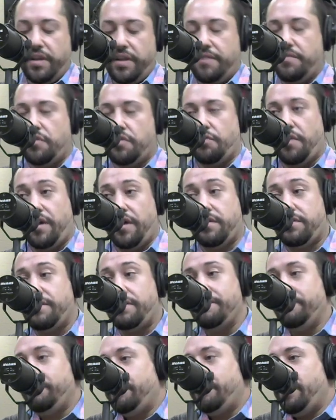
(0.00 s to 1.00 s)
stress.
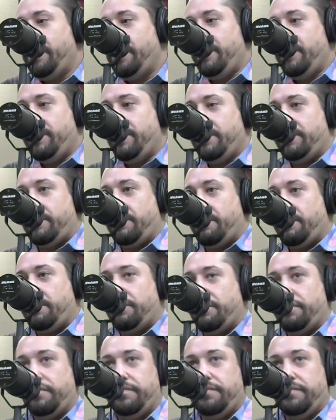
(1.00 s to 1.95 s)
So